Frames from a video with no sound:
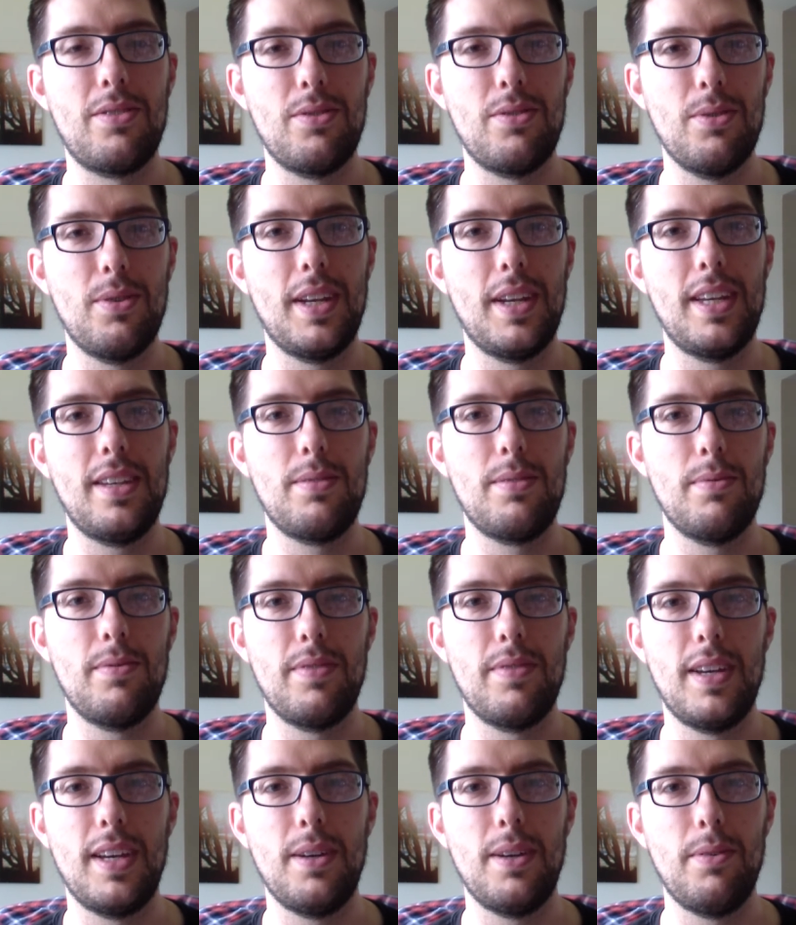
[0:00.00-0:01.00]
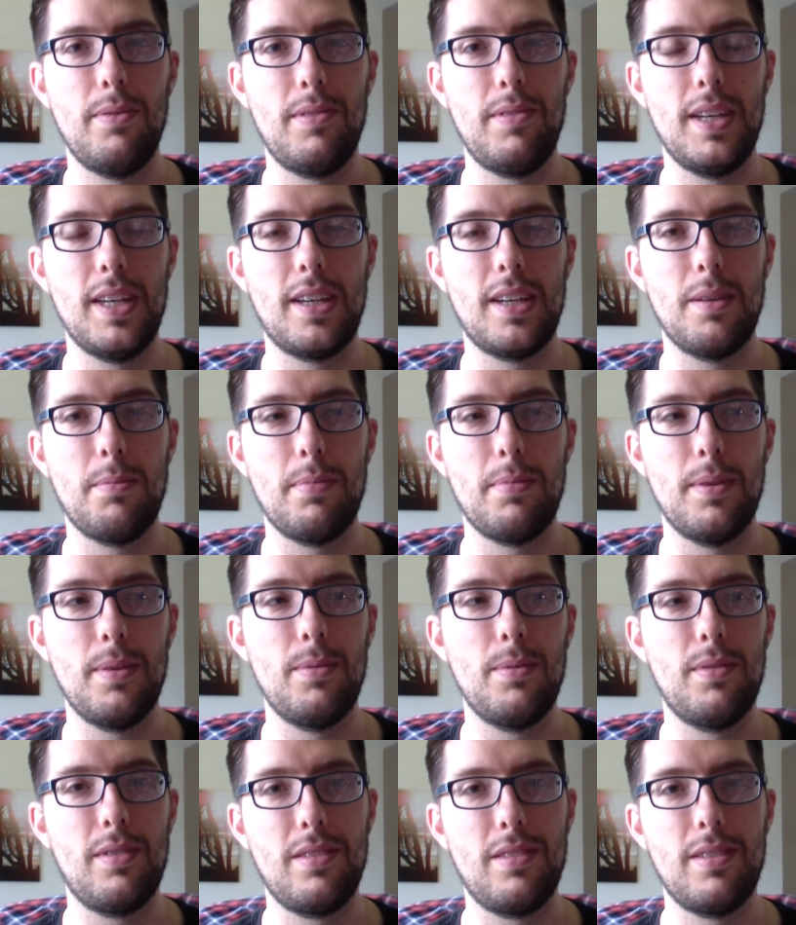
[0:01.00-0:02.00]
so nice with Jacob.
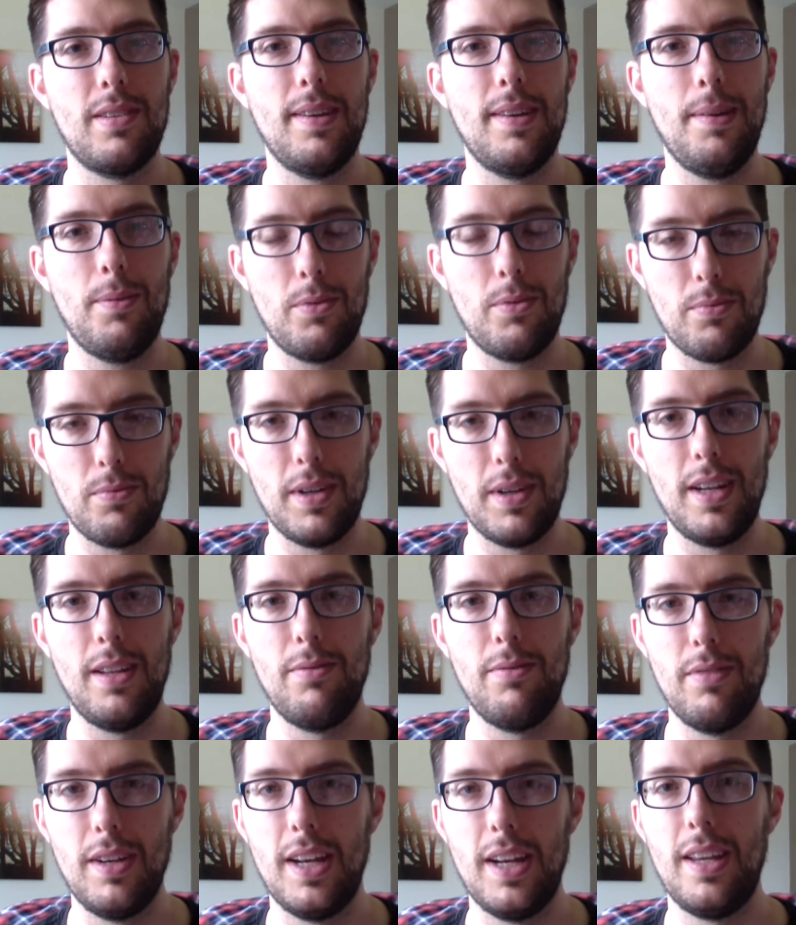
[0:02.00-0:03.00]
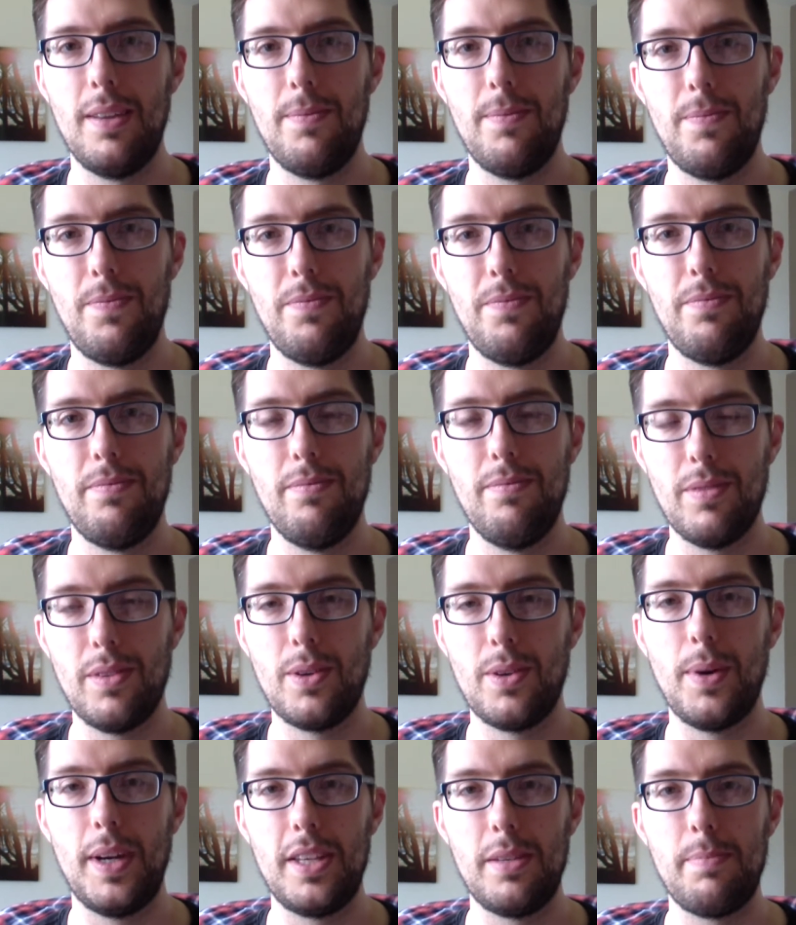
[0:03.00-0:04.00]
It was really
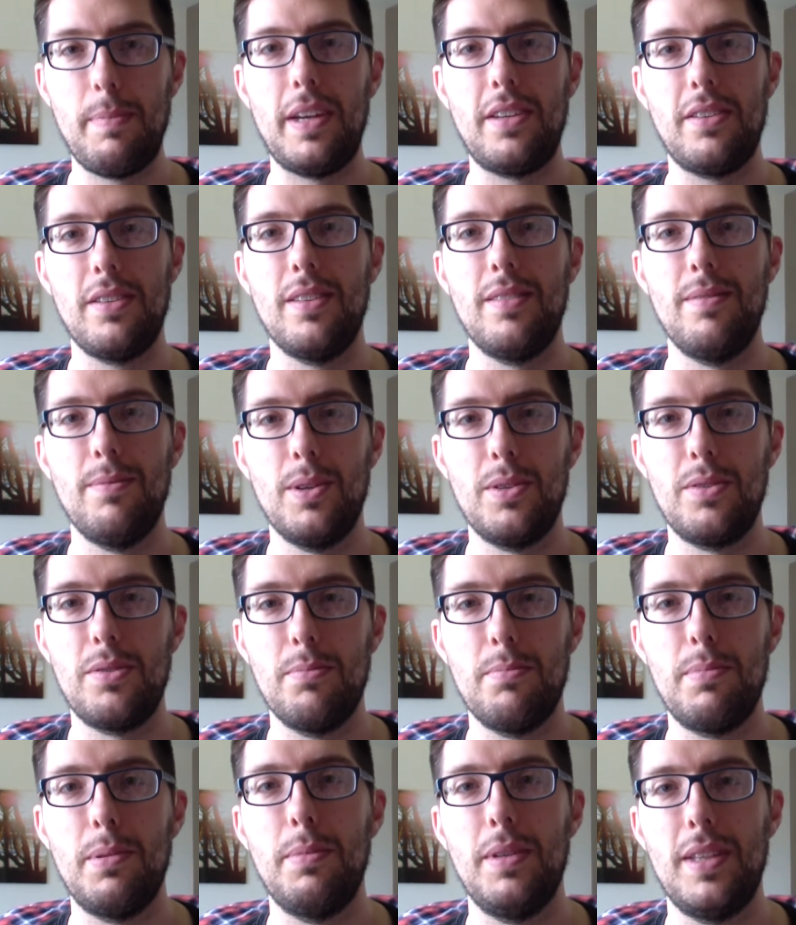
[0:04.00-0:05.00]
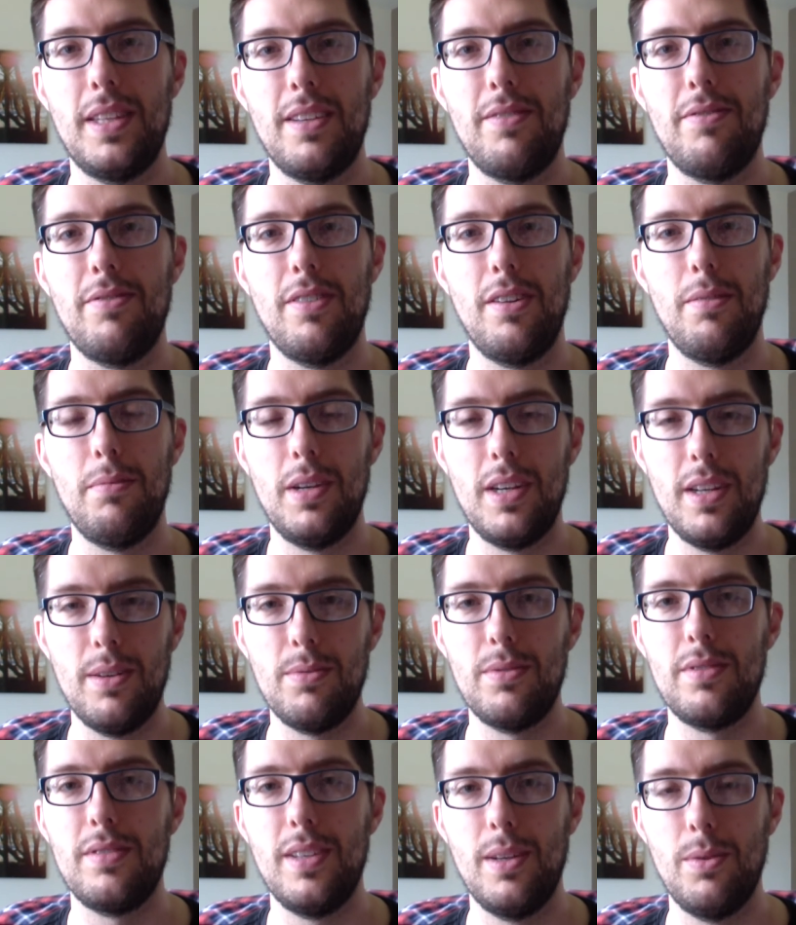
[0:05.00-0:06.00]
quite special what some people did for him, and it
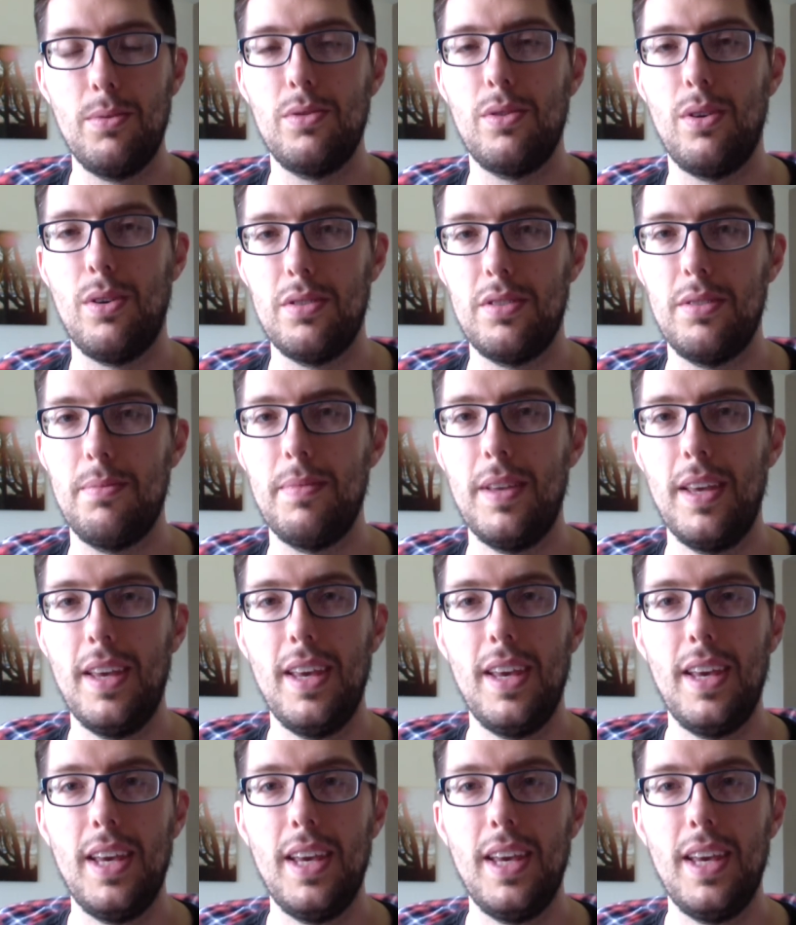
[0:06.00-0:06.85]
was awesome.